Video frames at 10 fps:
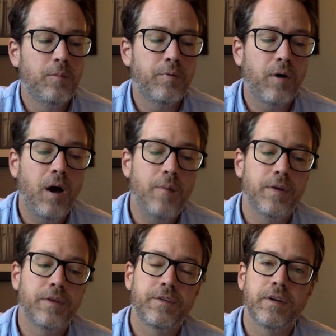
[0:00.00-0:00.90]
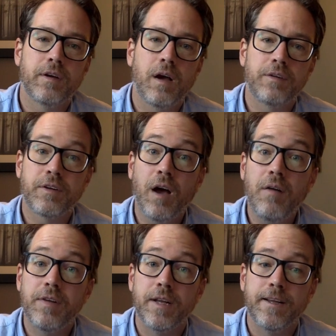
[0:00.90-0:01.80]
promise and God's
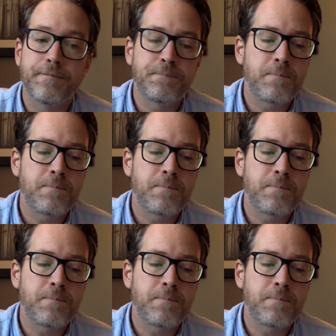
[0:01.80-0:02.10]
covenant